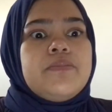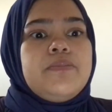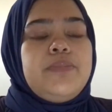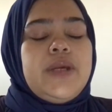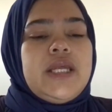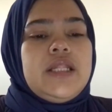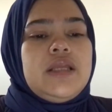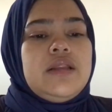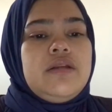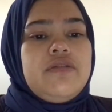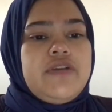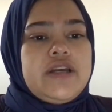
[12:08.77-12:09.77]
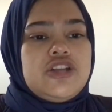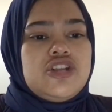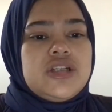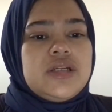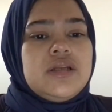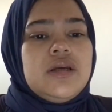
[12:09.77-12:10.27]
pain
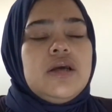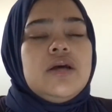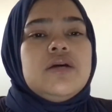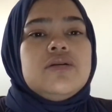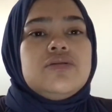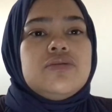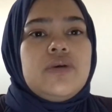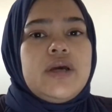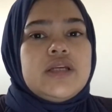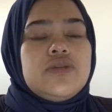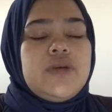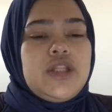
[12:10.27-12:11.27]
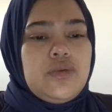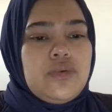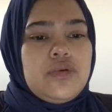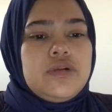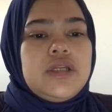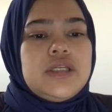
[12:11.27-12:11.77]
intervention. So as we
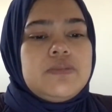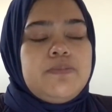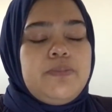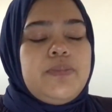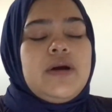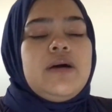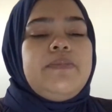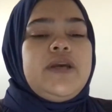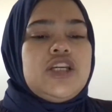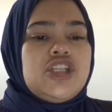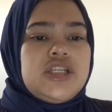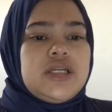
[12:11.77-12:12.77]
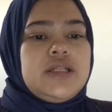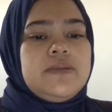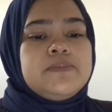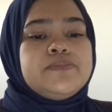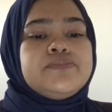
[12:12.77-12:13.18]
know, this patient